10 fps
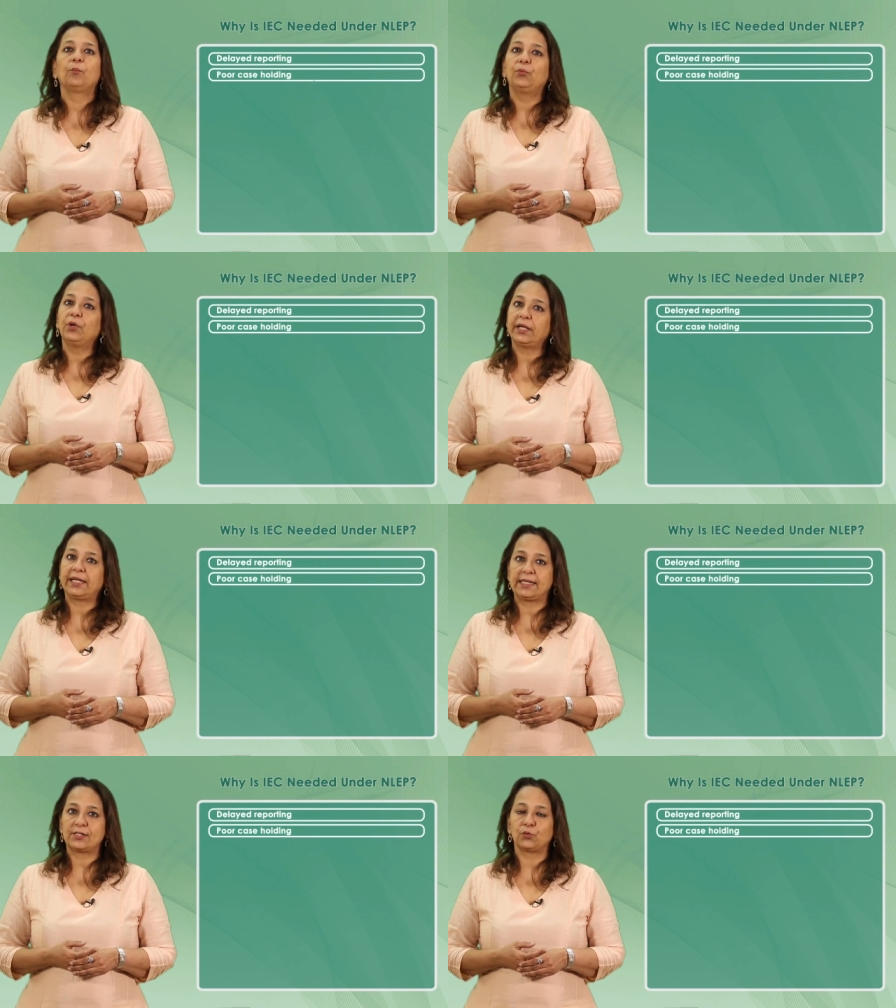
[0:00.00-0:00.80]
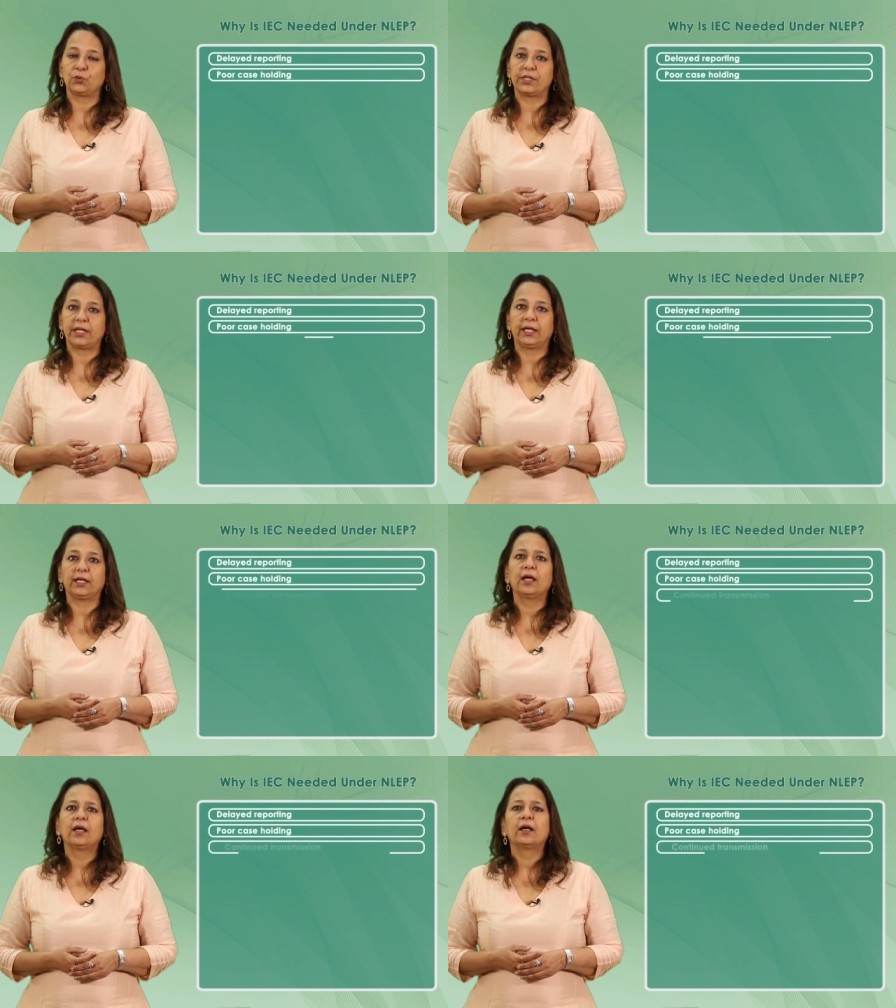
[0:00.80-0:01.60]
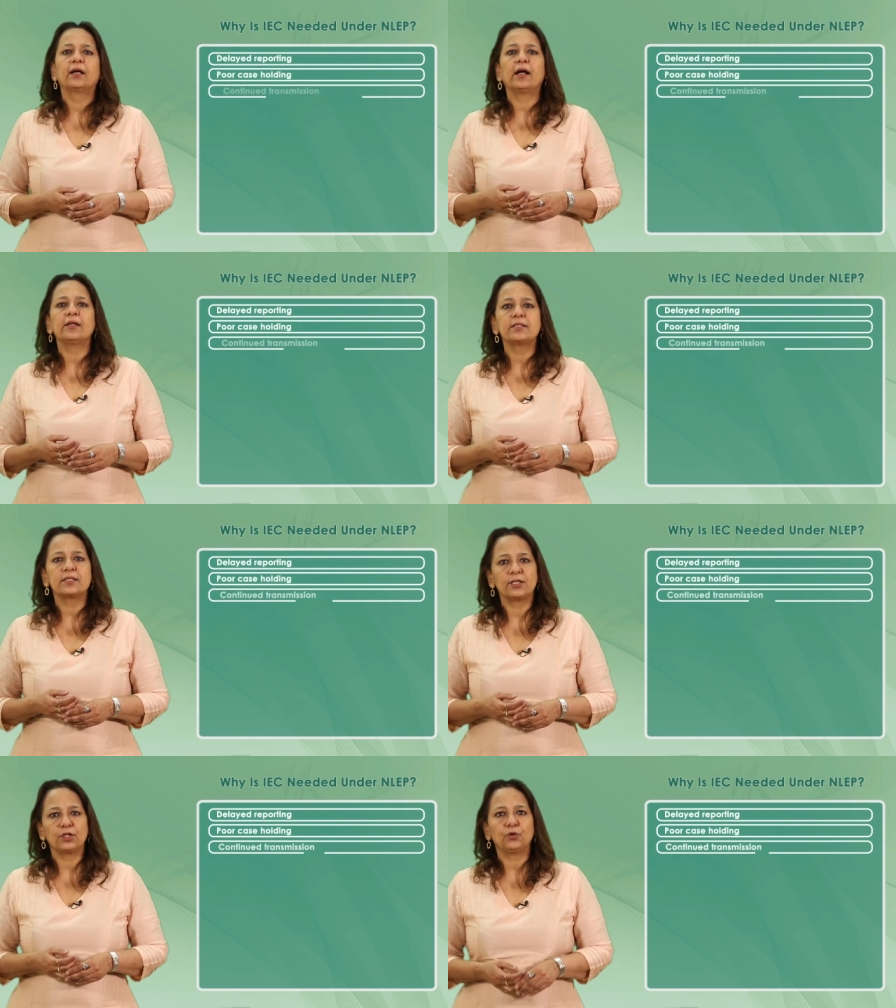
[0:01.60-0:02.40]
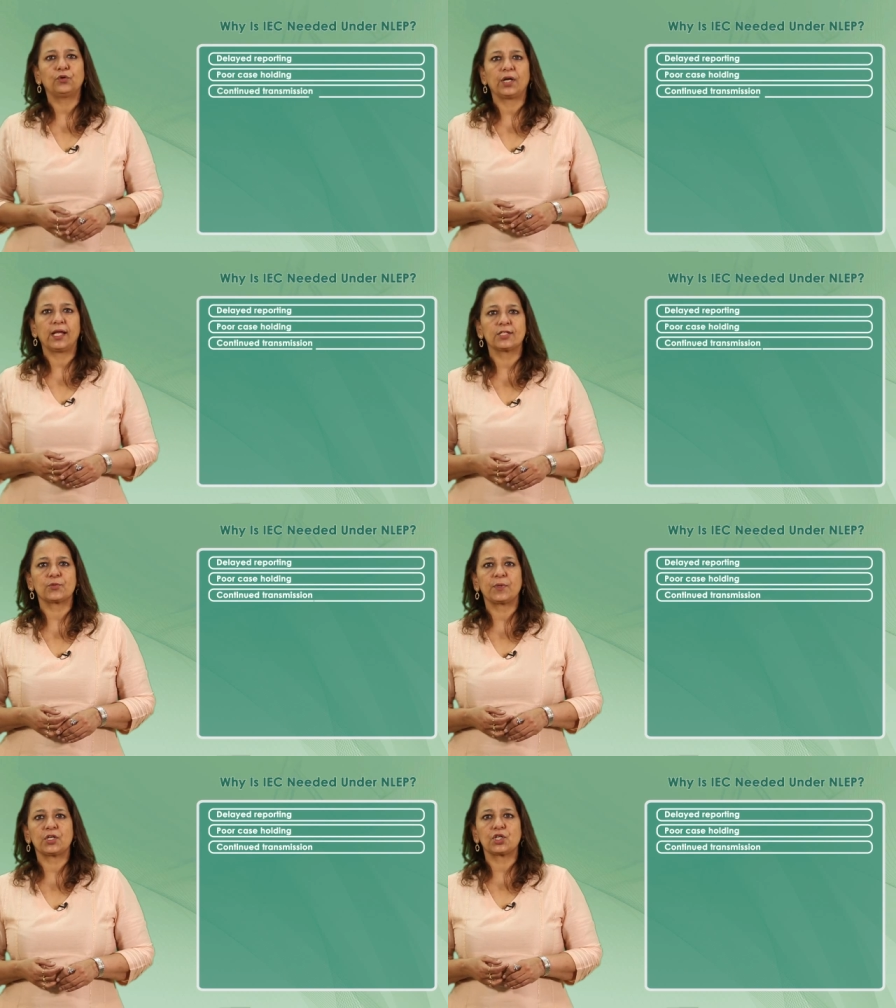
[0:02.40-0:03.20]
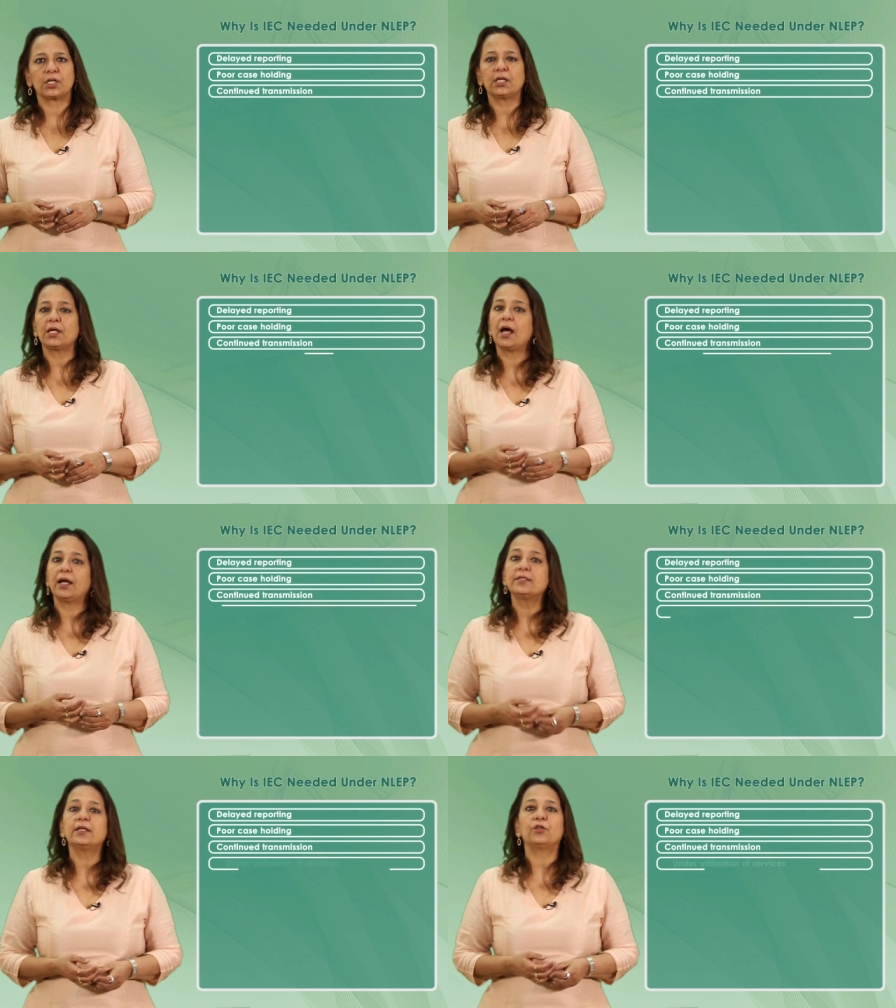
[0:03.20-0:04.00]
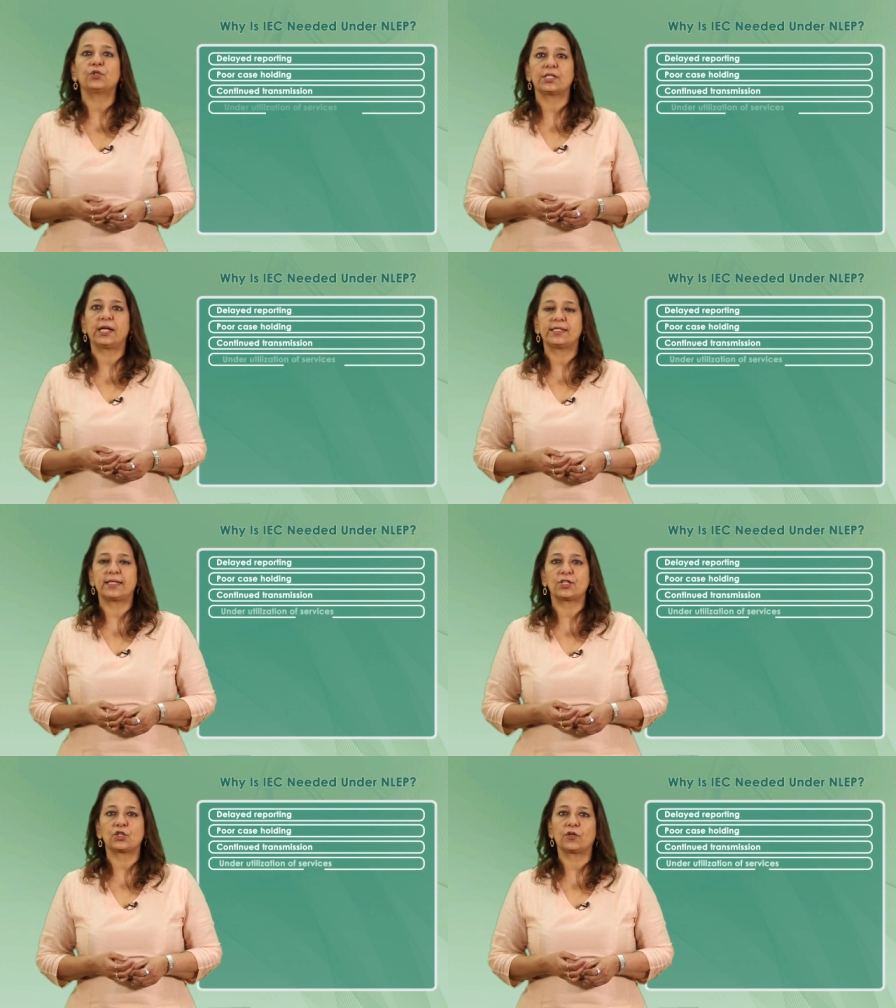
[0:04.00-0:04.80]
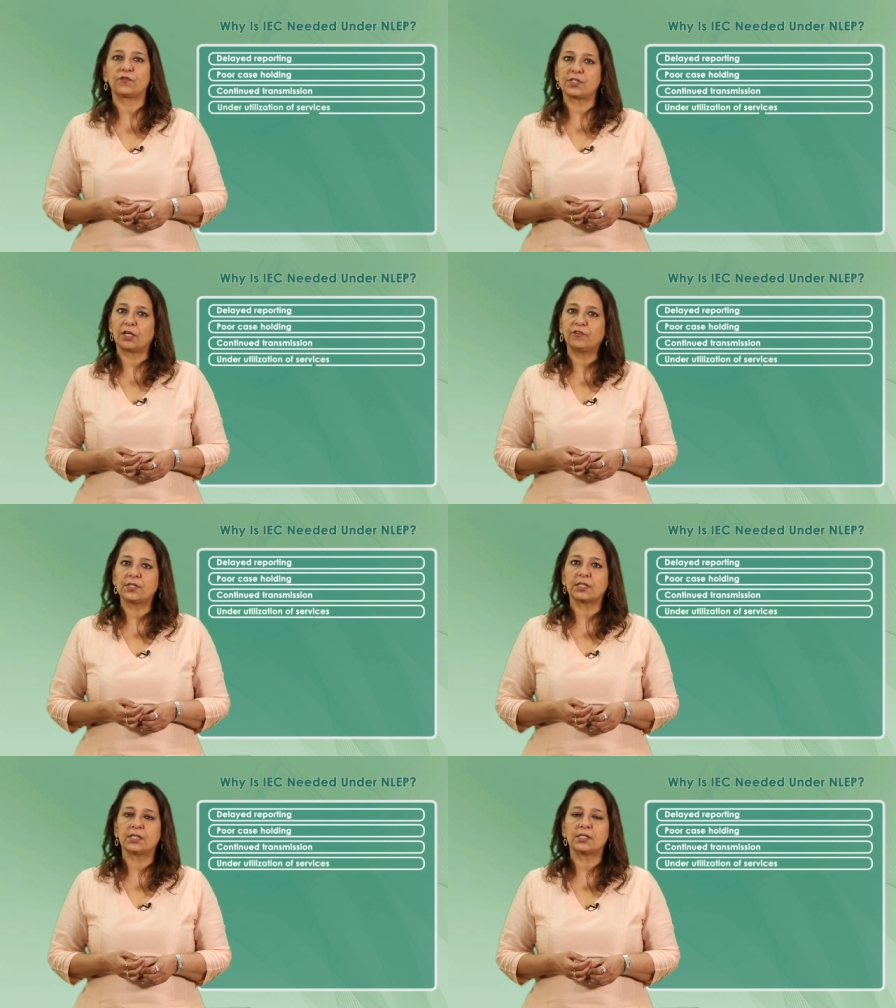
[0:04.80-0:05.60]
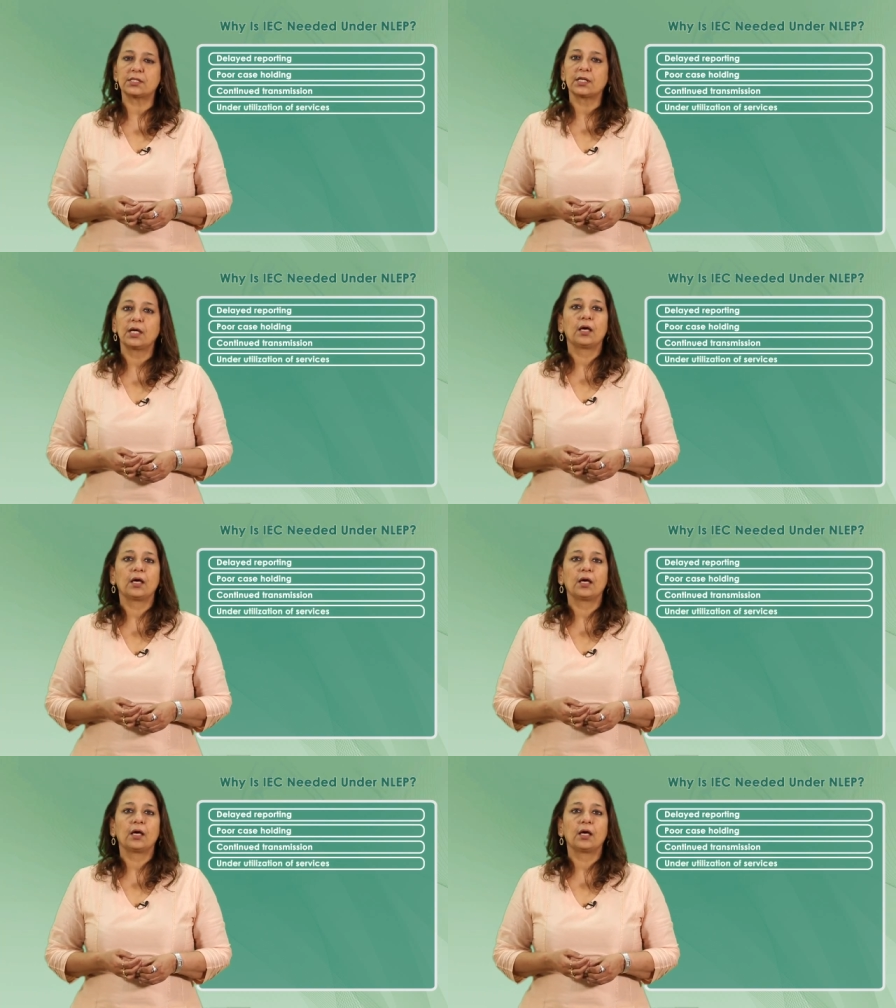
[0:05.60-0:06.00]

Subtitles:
poor case holding, continued transmission, underutilization of services,